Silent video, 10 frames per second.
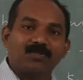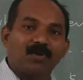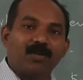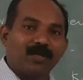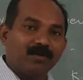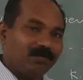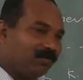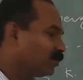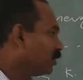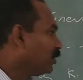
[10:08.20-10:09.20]
told
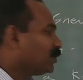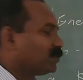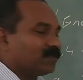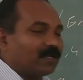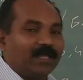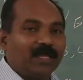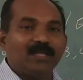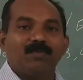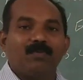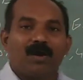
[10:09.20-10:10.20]
you.
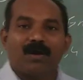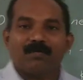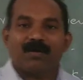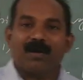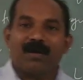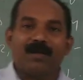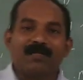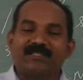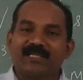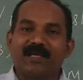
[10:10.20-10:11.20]
Niels
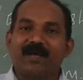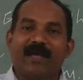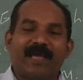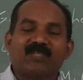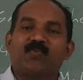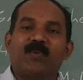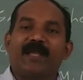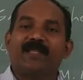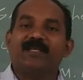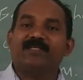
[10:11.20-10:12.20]
Bohr
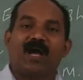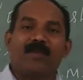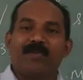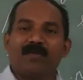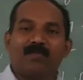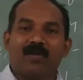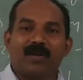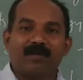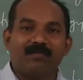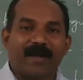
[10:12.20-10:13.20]
explained the atomic
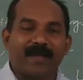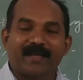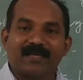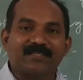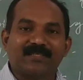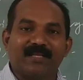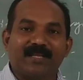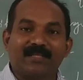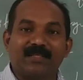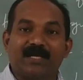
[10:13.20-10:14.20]
model by
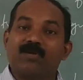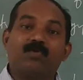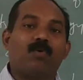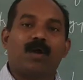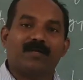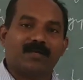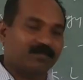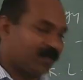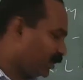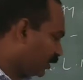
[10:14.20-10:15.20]
considering the quantum
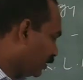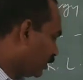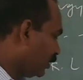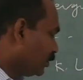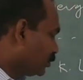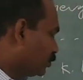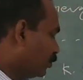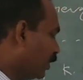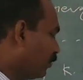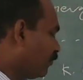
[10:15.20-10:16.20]
theory.
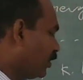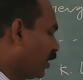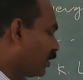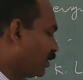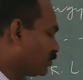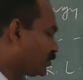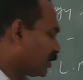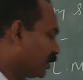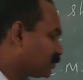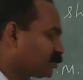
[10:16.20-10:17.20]
So MVR is
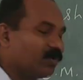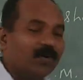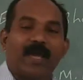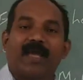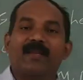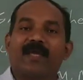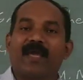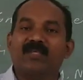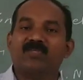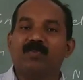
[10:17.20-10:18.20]
equal to
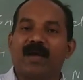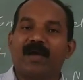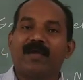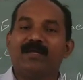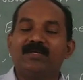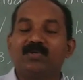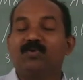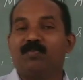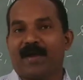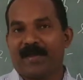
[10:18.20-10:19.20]
NH by
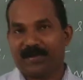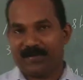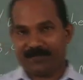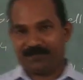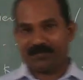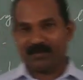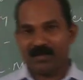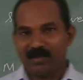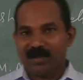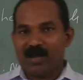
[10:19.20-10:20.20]
2 pi.
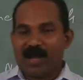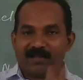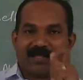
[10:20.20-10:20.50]
And